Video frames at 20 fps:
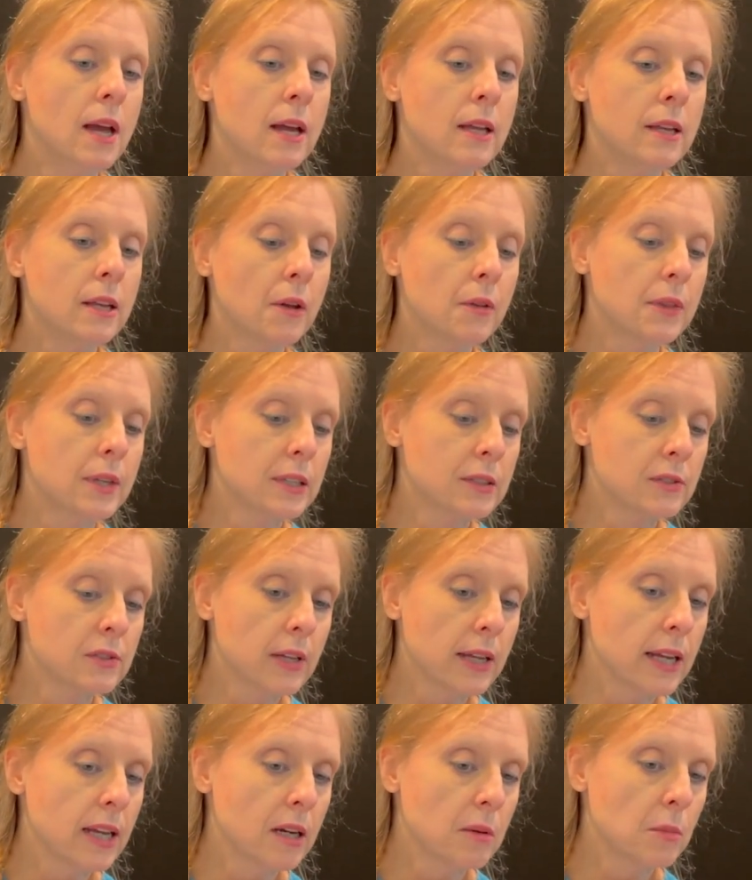Now this
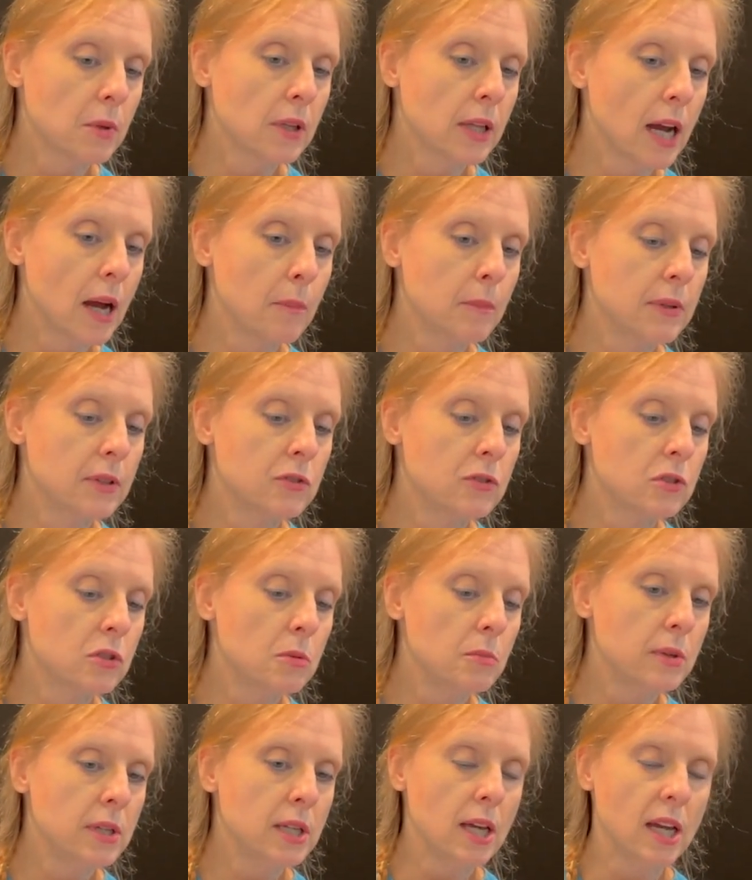animal happens to
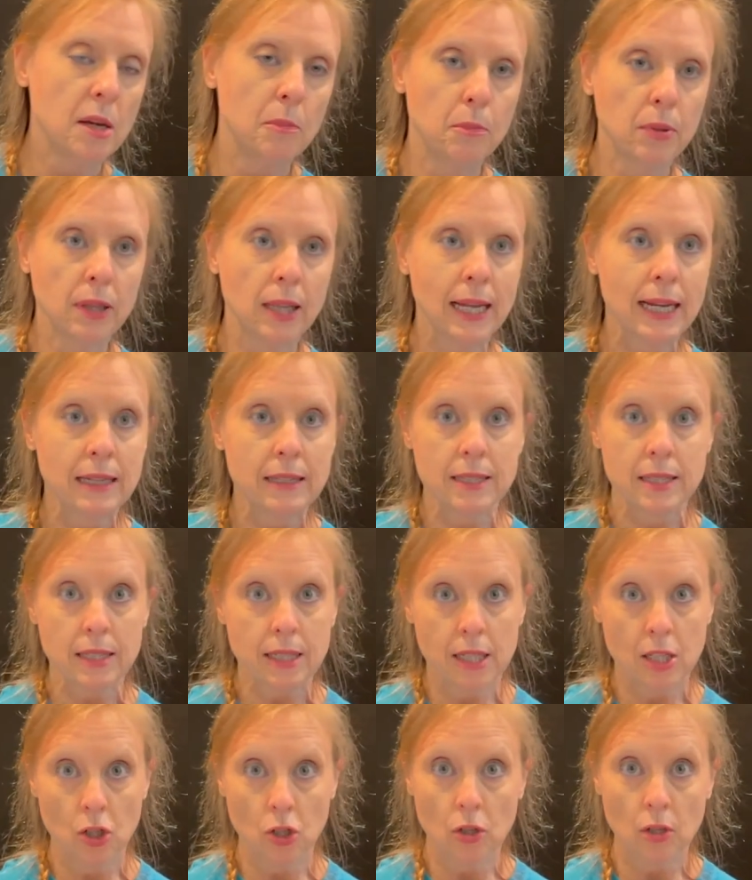be a plant
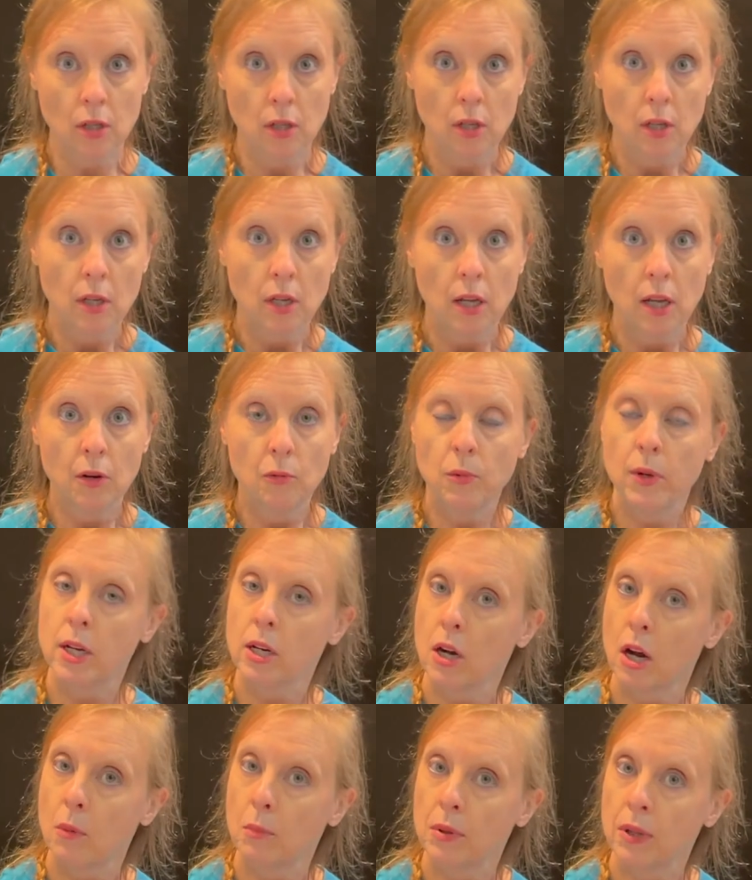eater, and we
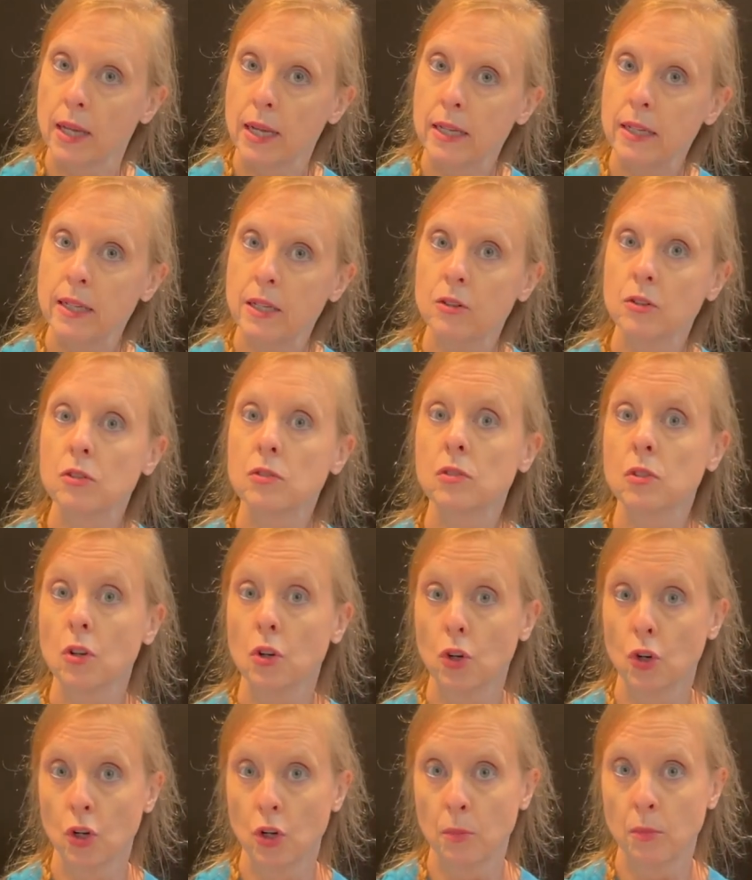call plant eaters
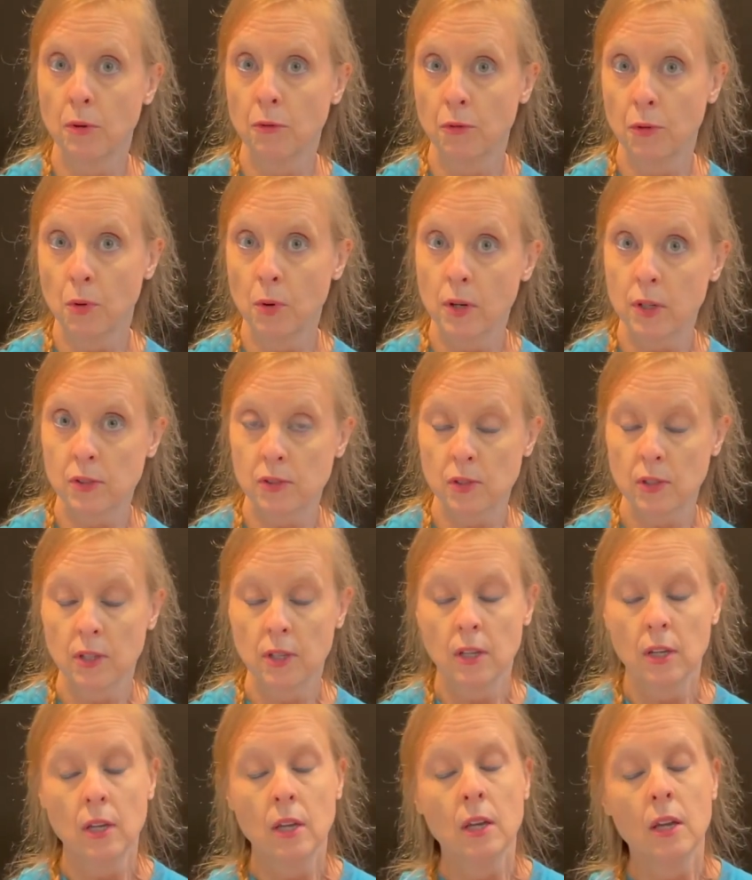herbivores.
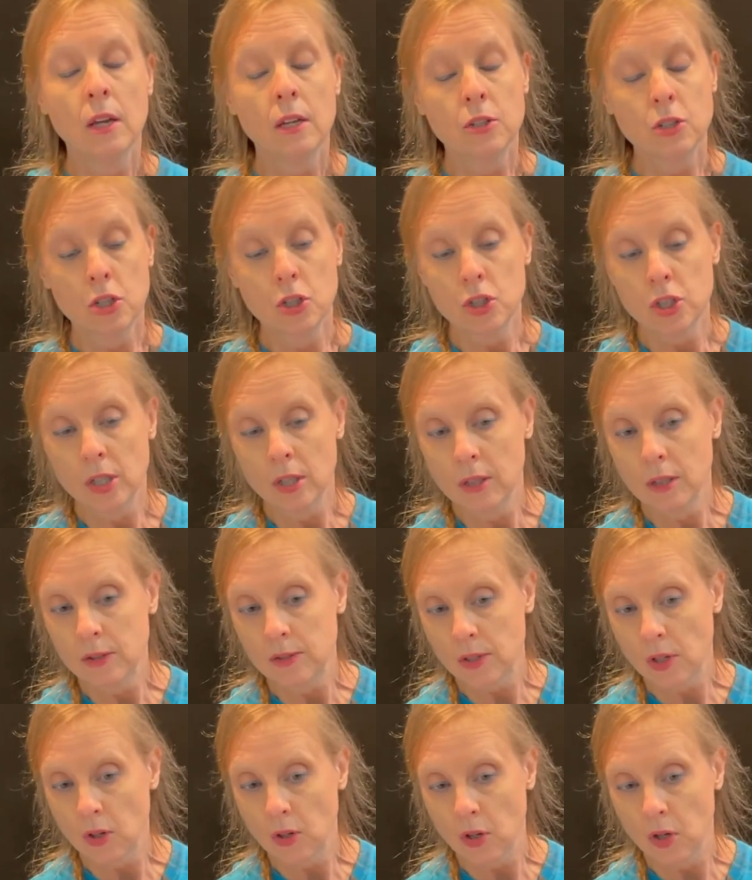Chinchillas
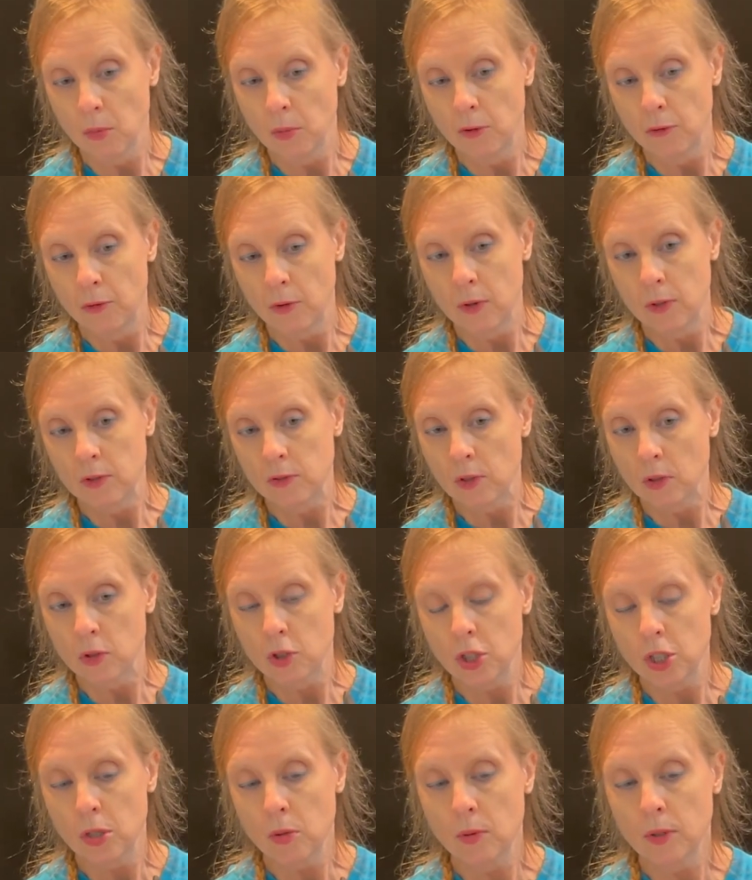are herbivores, so
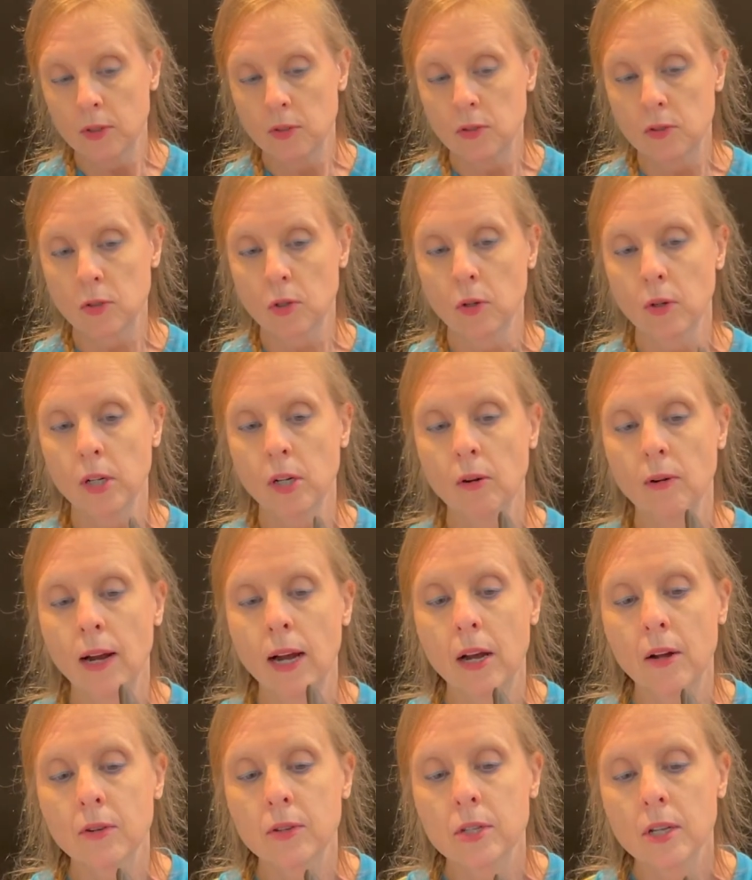she would scurry
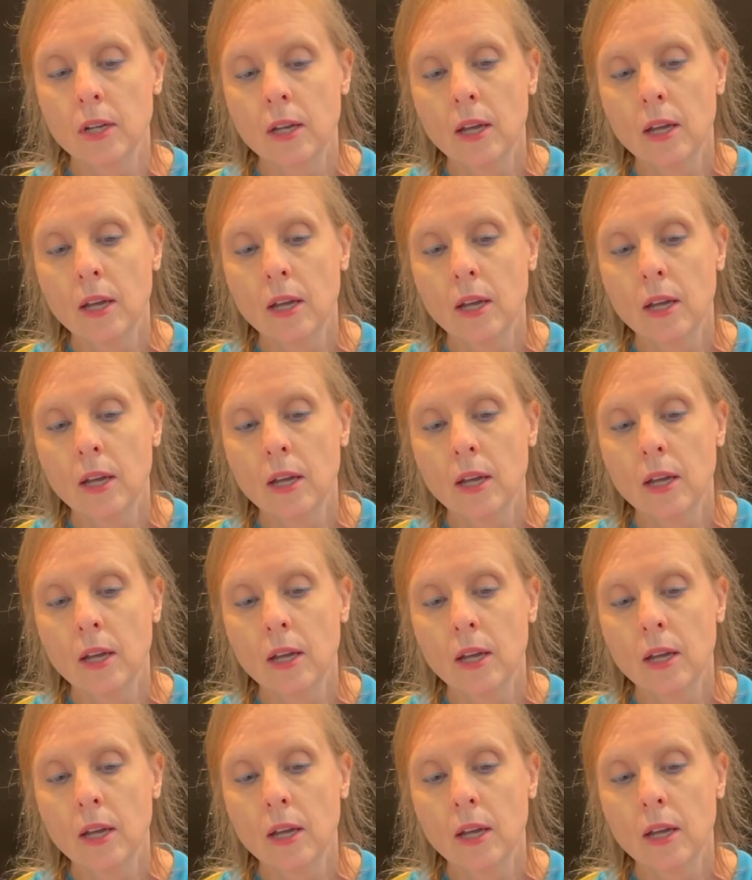around